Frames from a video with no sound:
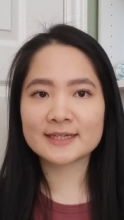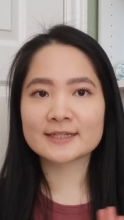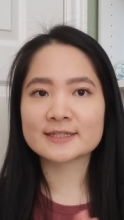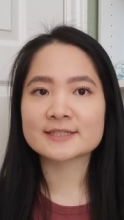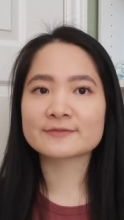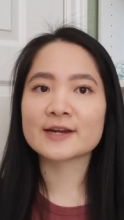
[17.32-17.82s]
and
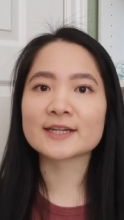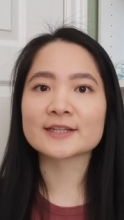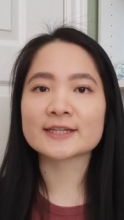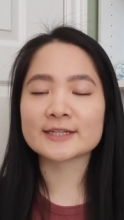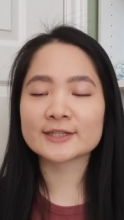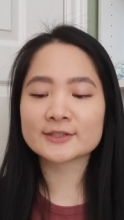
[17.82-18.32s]
it's finally
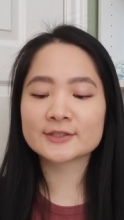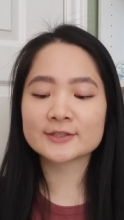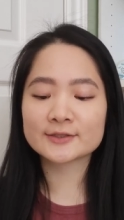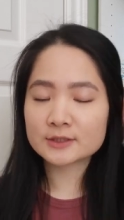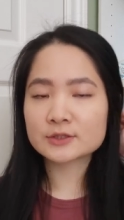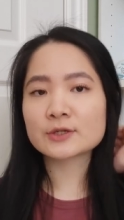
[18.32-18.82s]

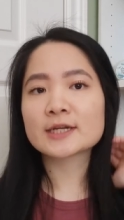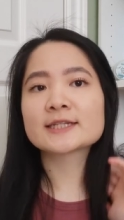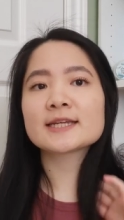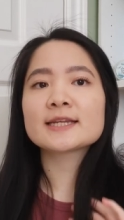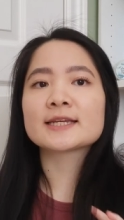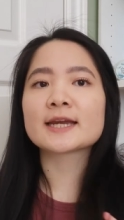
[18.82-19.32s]
here. So I
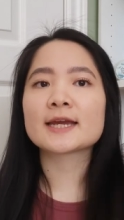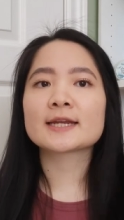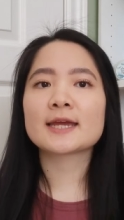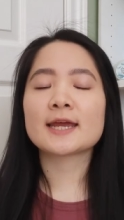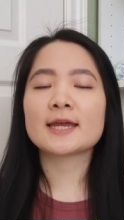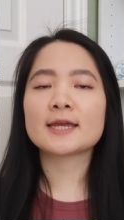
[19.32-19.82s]
did get
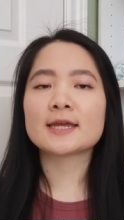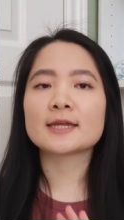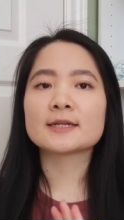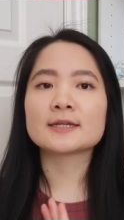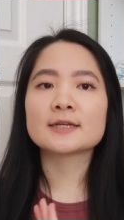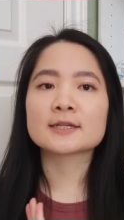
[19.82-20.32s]

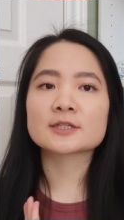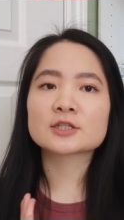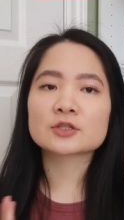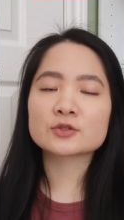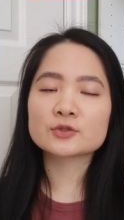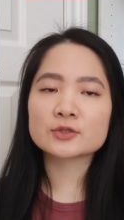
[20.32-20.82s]
an
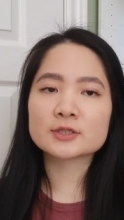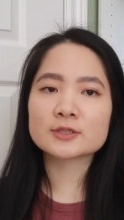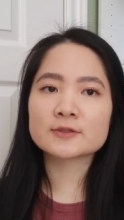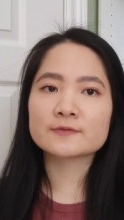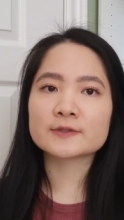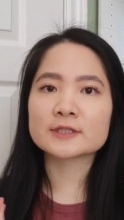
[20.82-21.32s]

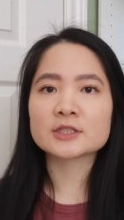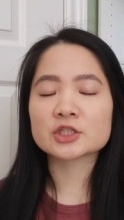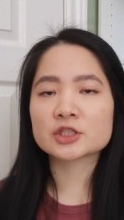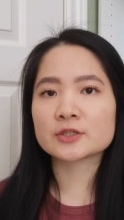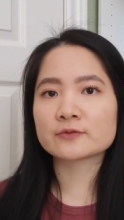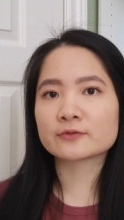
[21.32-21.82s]
exclusive
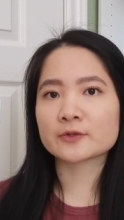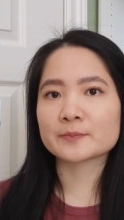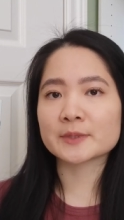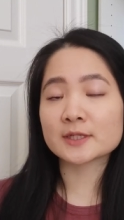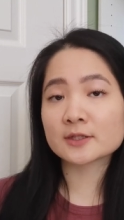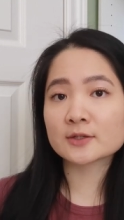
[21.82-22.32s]
edition from
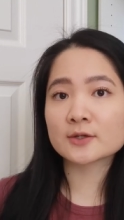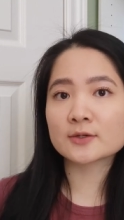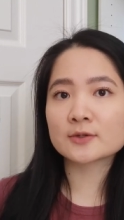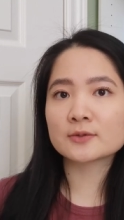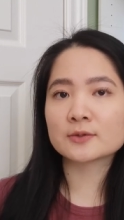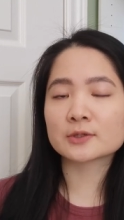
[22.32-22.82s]

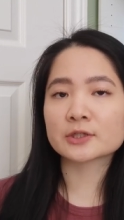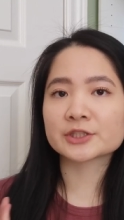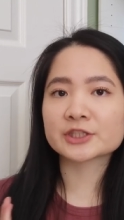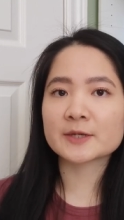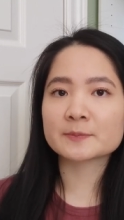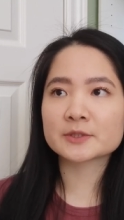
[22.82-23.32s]
Indigo or
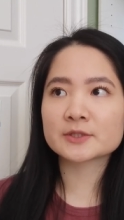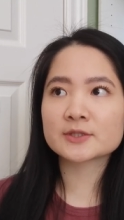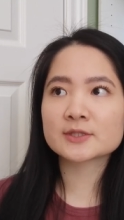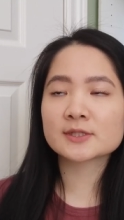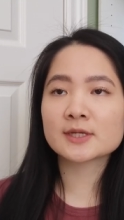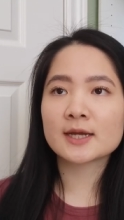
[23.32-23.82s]

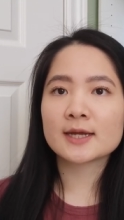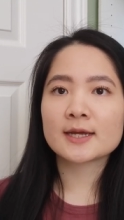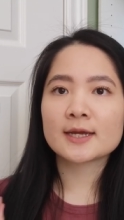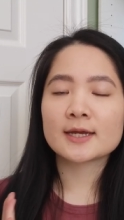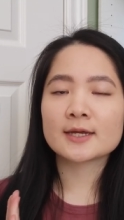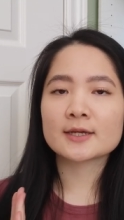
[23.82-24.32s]
Chapters
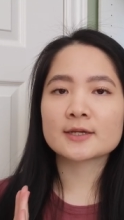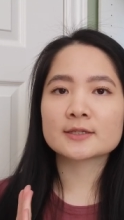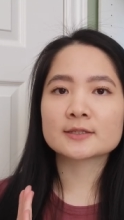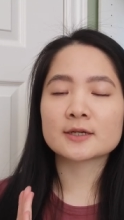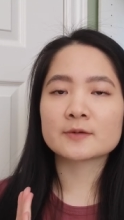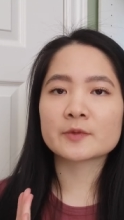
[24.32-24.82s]

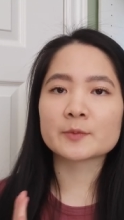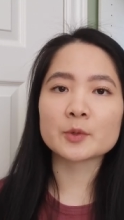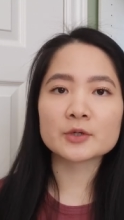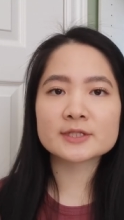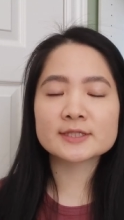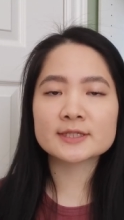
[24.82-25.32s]
and um, the
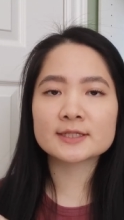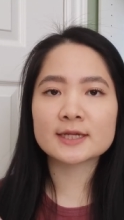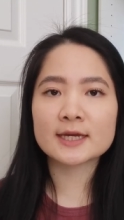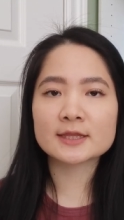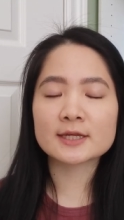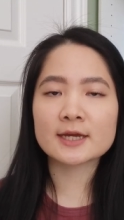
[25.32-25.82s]
bonus scene
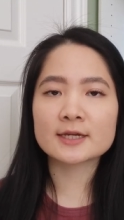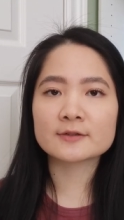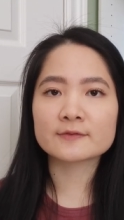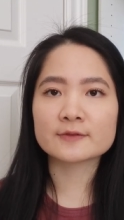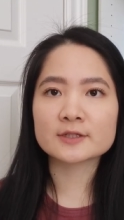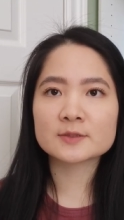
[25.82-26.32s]
at the end
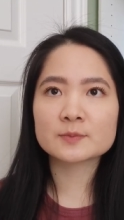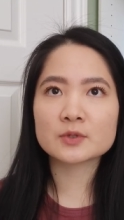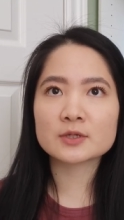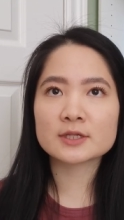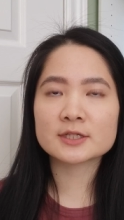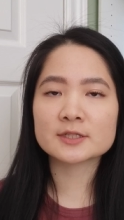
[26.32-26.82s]
of this
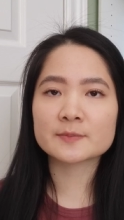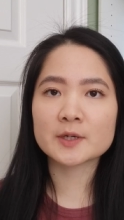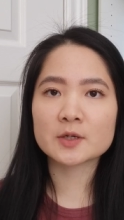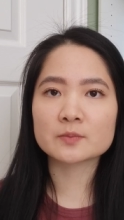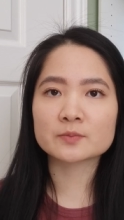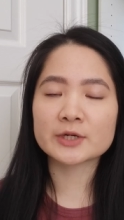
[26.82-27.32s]
book is
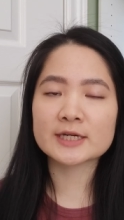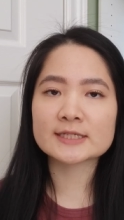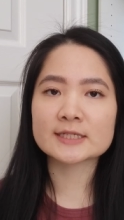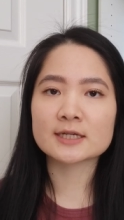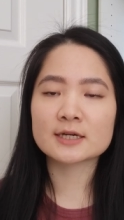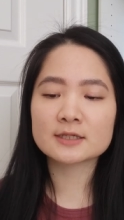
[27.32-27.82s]
about Bryce
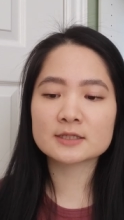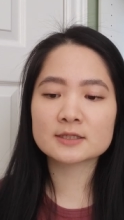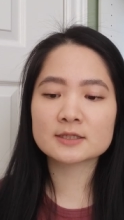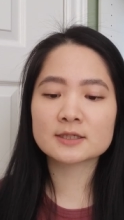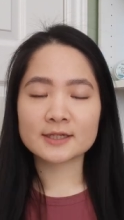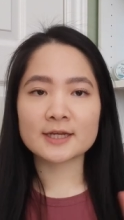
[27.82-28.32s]
and
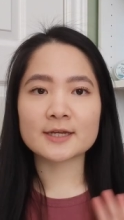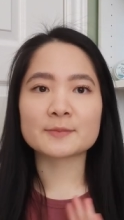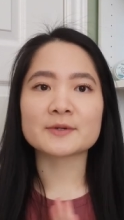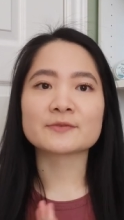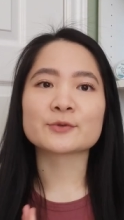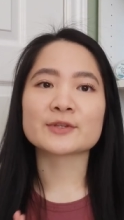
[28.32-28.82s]
Hunt. Okay,
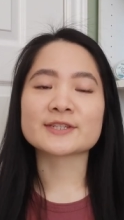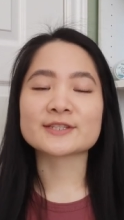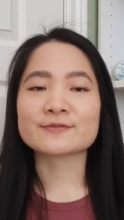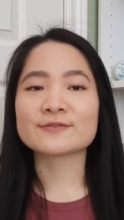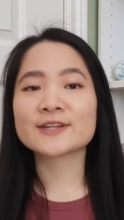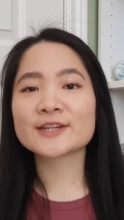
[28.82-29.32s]
but for
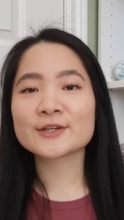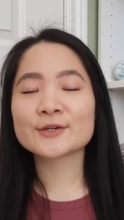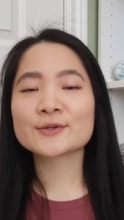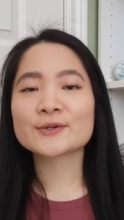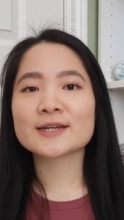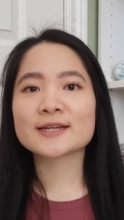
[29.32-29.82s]
this
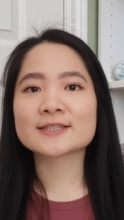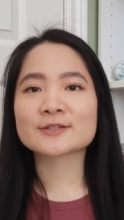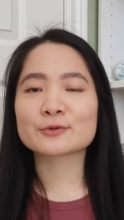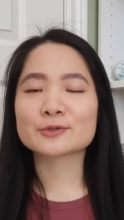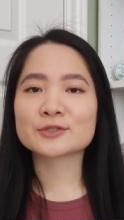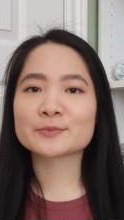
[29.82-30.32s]
video, it's
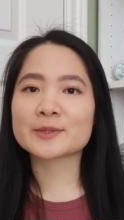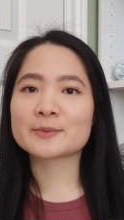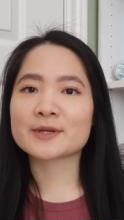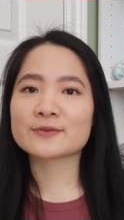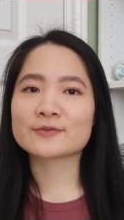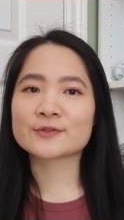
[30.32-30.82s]
going to be
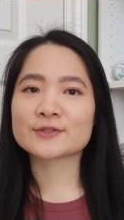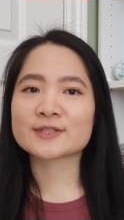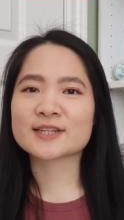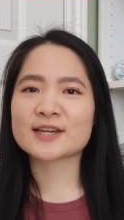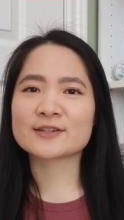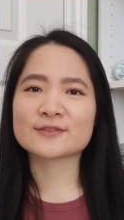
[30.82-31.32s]
my
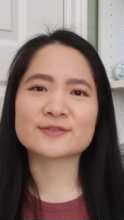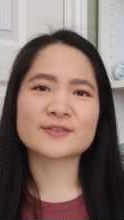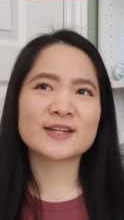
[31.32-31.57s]
first kind of